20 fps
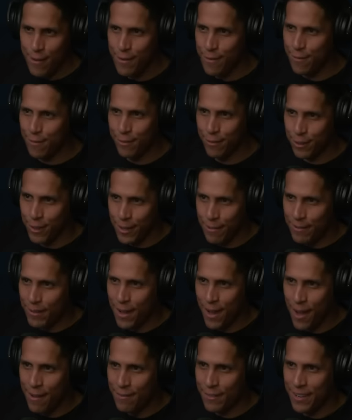what it was. flipped
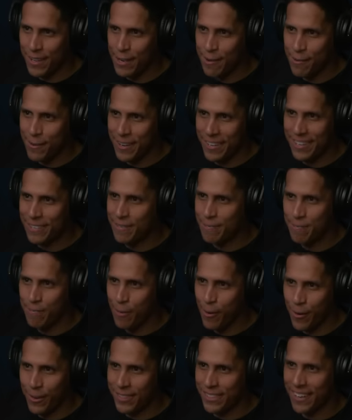off anyone
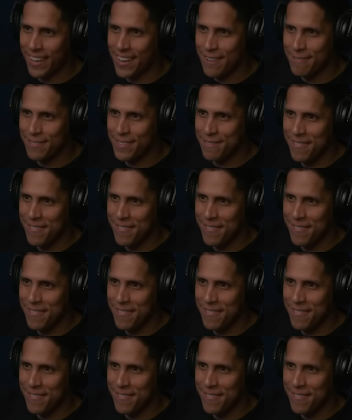more times oh.